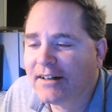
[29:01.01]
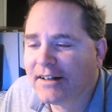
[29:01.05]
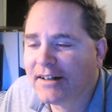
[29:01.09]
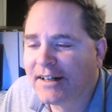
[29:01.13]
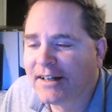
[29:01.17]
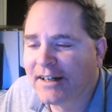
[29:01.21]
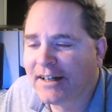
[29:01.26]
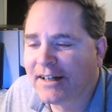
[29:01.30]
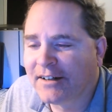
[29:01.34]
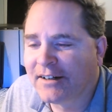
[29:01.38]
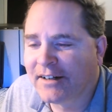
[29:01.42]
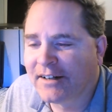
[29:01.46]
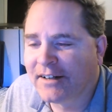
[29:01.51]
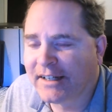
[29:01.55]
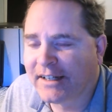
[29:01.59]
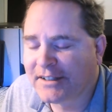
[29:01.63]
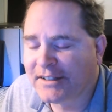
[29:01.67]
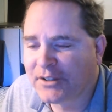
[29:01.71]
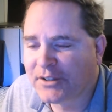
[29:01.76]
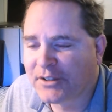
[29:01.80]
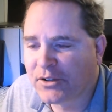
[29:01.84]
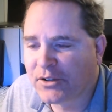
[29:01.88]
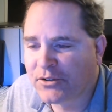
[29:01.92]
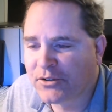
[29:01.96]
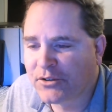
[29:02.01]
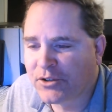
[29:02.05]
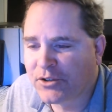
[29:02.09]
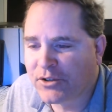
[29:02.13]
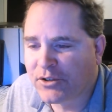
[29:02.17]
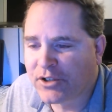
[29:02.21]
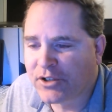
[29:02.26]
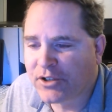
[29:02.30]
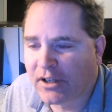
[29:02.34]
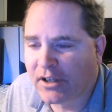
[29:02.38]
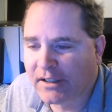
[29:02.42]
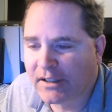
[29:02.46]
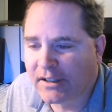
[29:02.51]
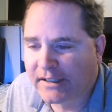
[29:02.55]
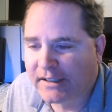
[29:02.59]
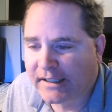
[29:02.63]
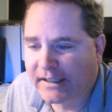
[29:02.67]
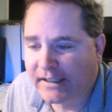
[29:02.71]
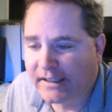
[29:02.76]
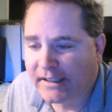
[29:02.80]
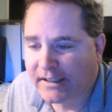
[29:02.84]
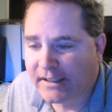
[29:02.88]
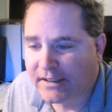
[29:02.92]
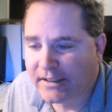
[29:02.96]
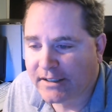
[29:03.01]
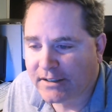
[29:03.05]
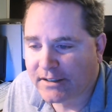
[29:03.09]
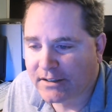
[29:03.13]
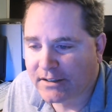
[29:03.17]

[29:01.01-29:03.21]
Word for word: Alright, so Jewish holidays